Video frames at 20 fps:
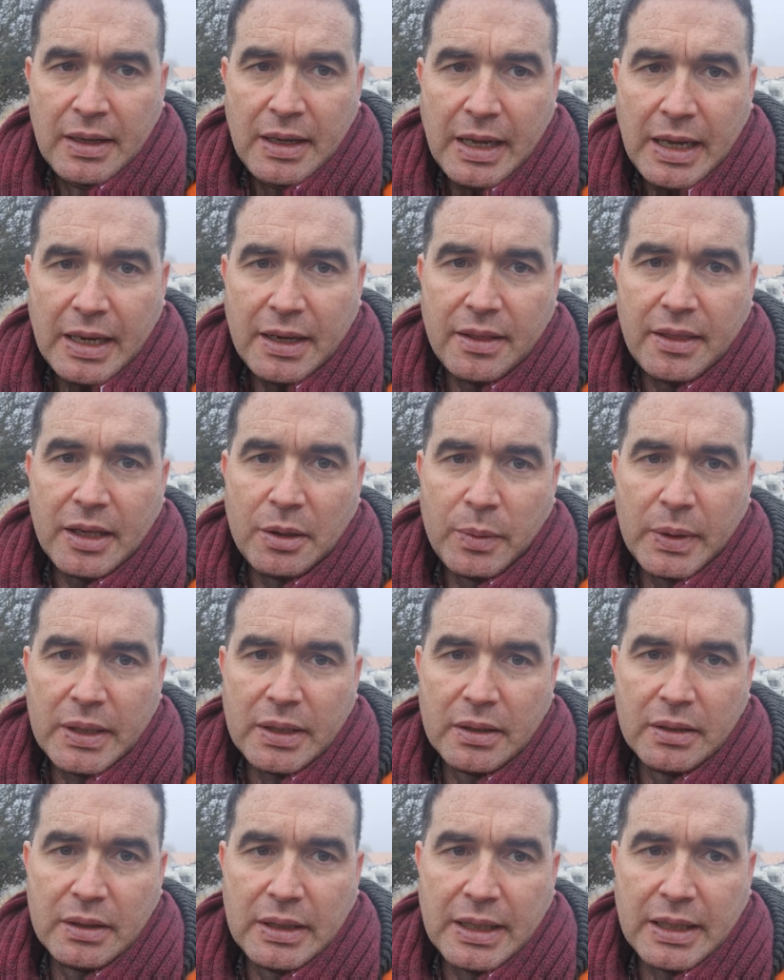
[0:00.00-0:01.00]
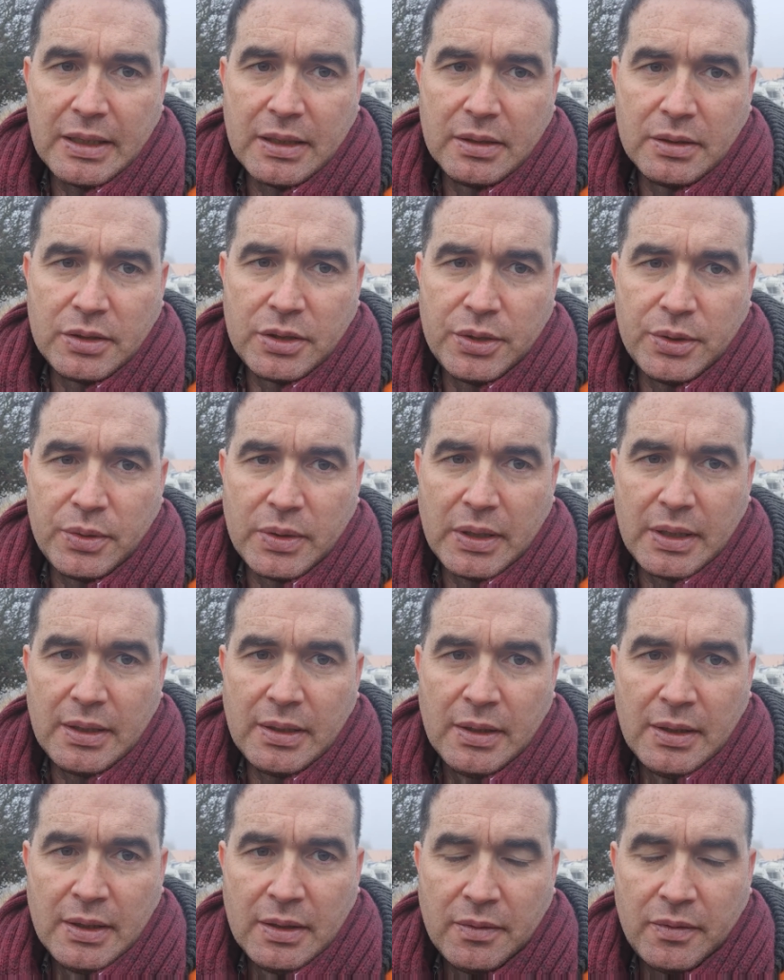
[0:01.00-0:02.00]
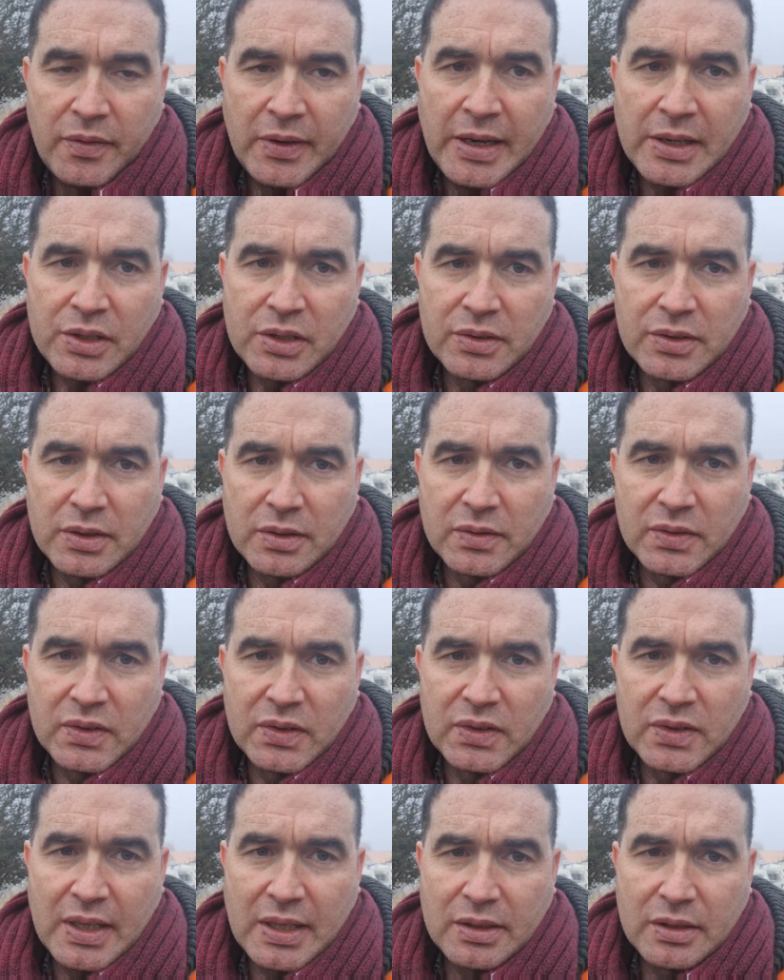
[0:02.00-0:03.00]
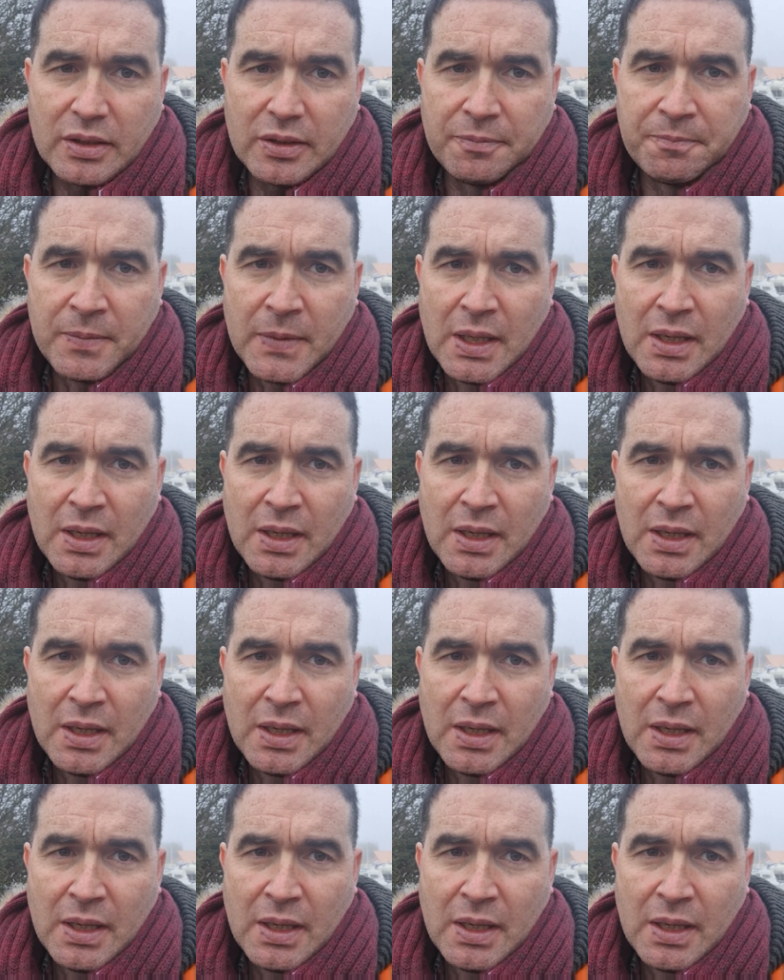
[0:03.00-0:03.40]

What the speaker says: anything we can link to the financial services sector.